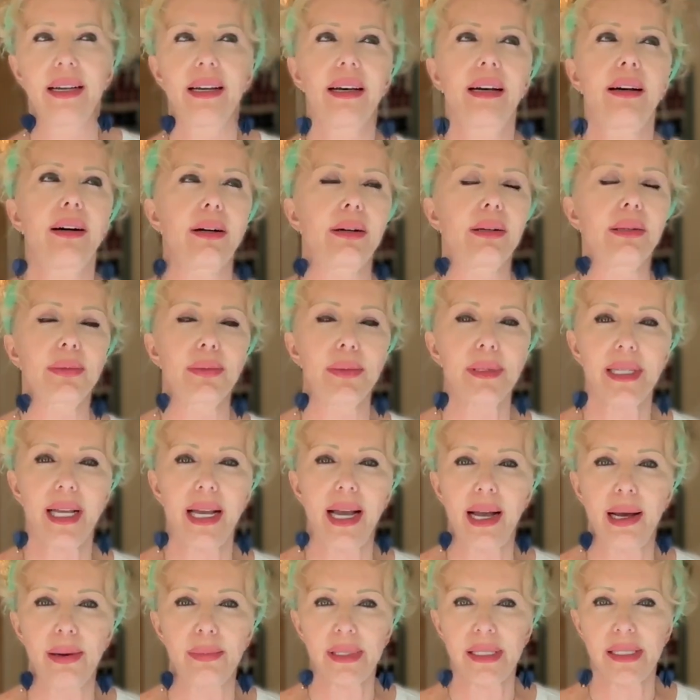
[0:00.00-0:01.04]
it was
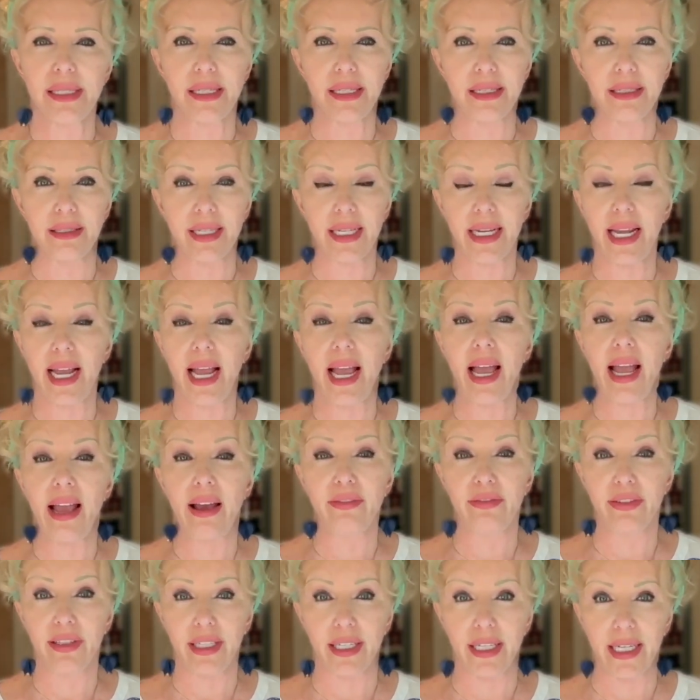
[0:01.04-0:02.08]
absolutely
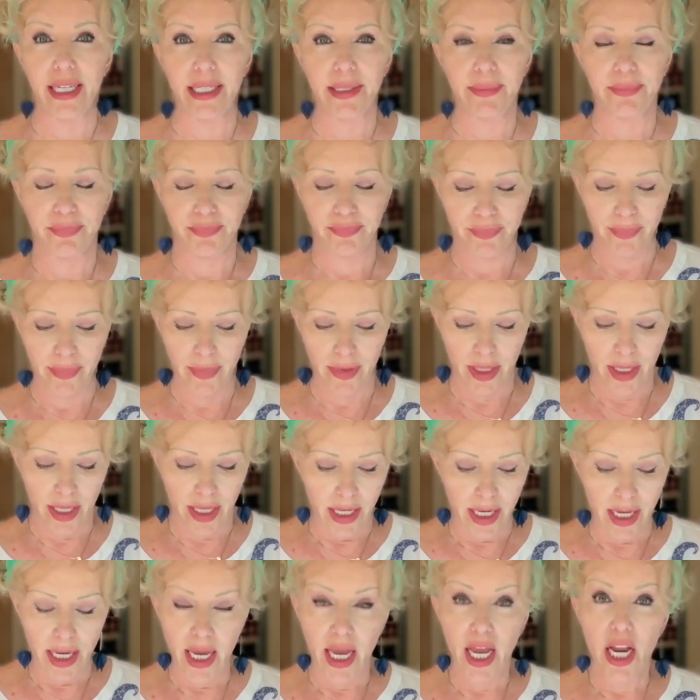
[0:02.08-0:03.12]
heavenly.
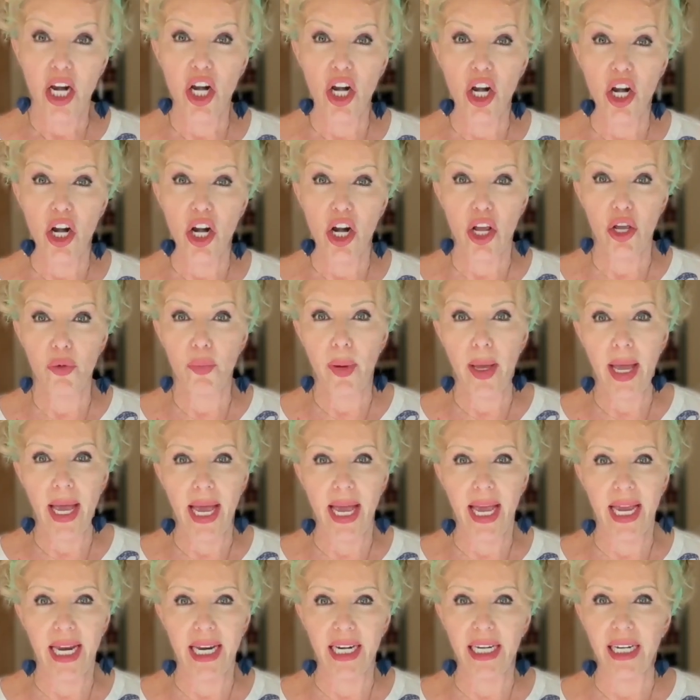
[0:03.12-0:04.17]
No
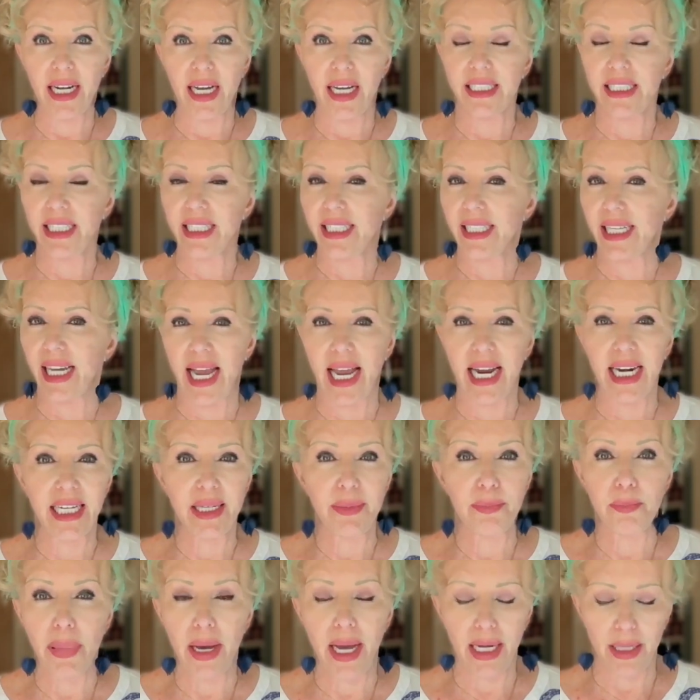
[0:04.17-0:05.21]
pain, I didn't get
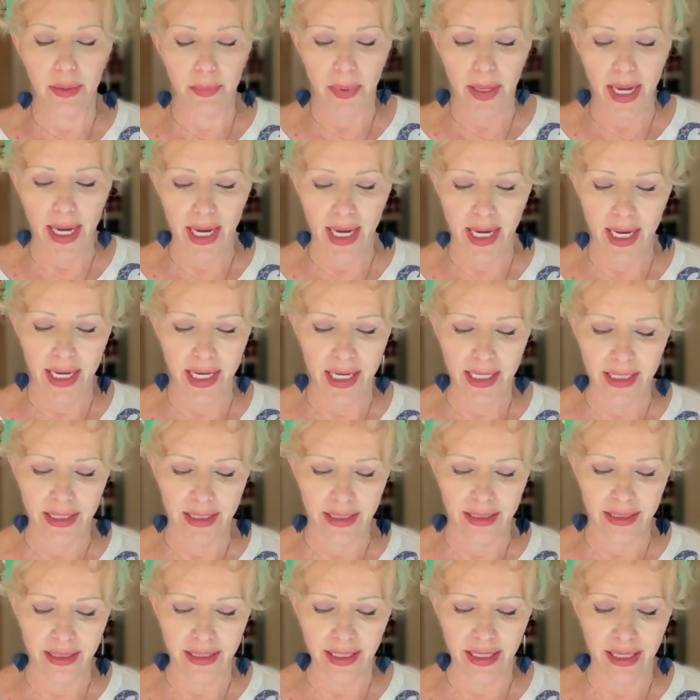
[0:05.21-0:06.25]
any back
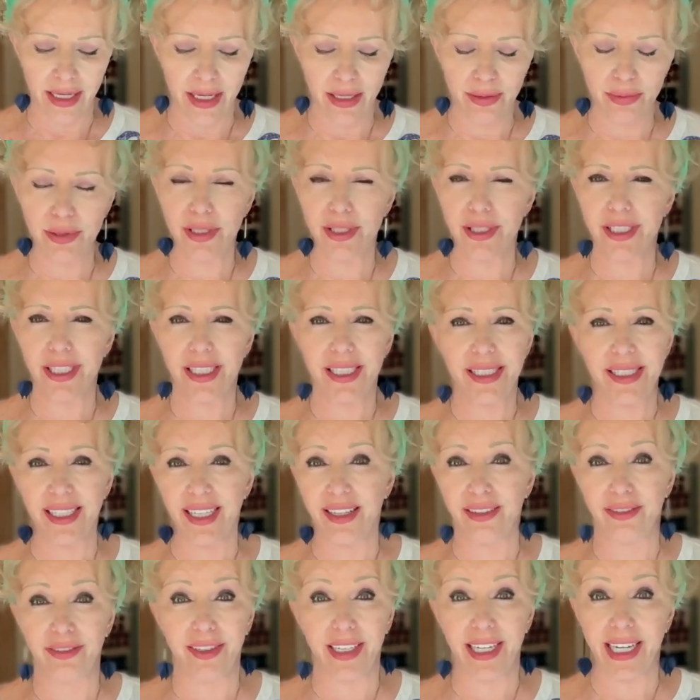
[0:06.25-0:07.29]
pain, it was just
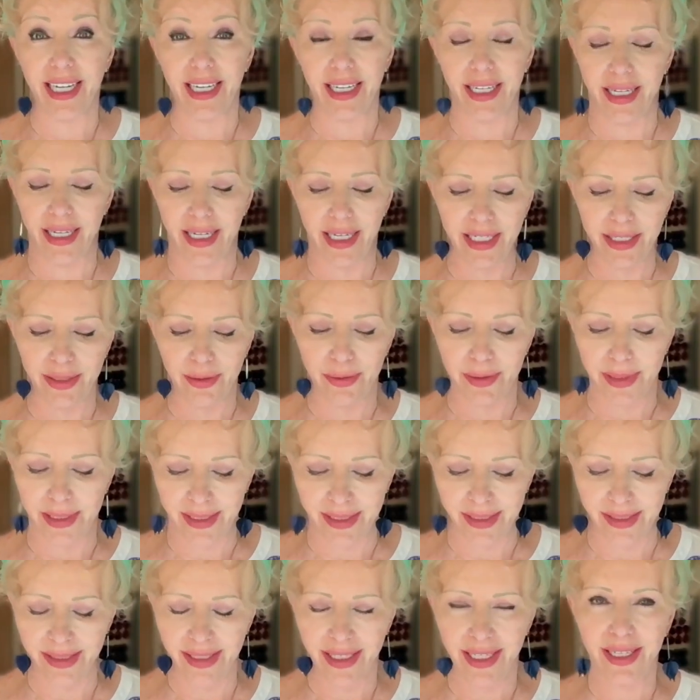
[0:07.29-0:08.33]
lovely, and it
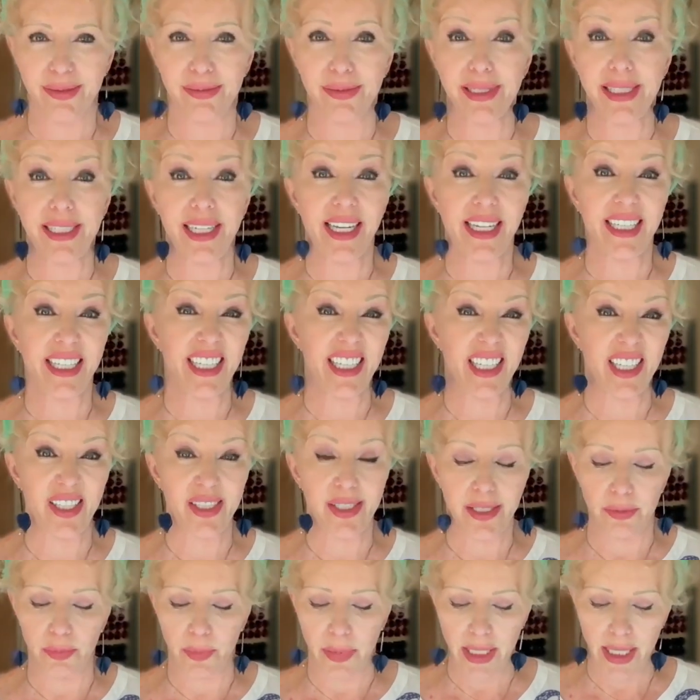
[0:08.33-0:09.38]
was like it
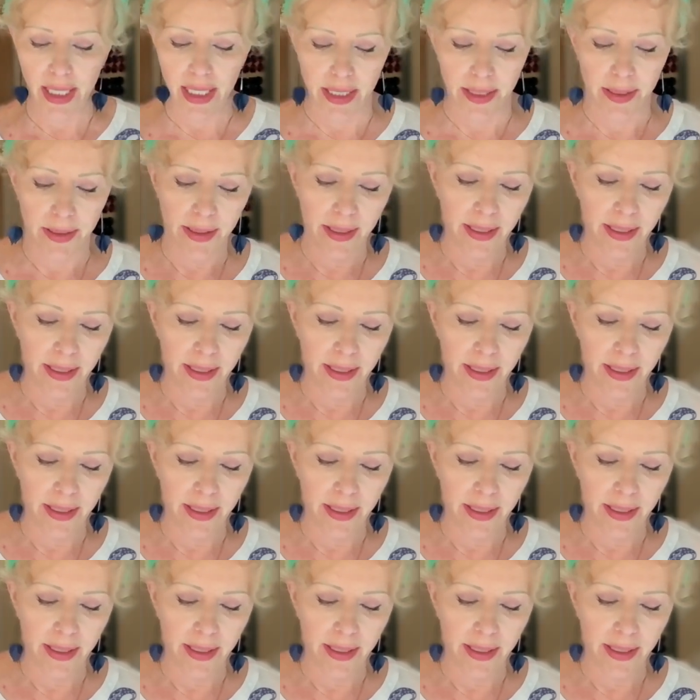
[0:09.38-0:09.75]
used to be.